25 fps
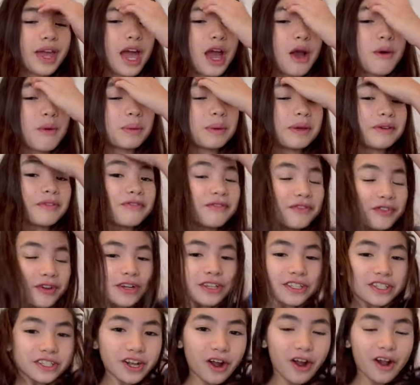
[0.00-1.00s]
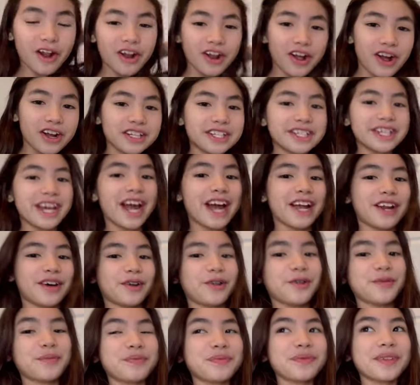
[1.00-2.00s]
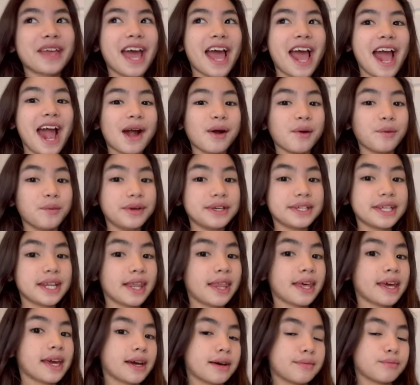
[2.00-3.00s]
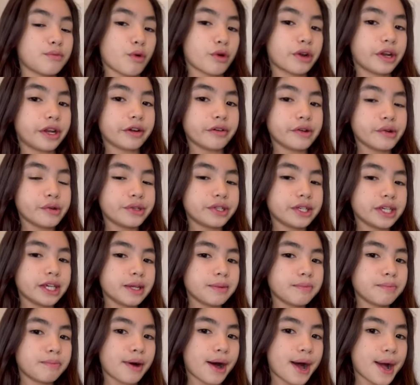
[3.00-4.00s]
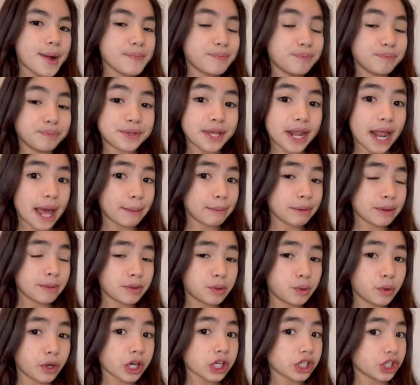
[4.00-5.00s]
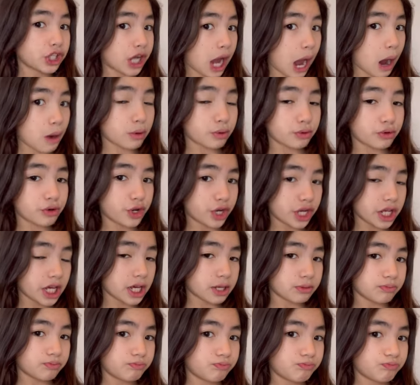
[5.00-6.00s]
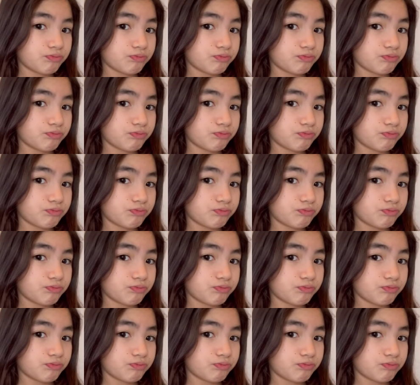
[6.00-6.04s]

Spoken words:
when we first started our channel, we did like a morning routine, but today I'm going to be doing a shower routine.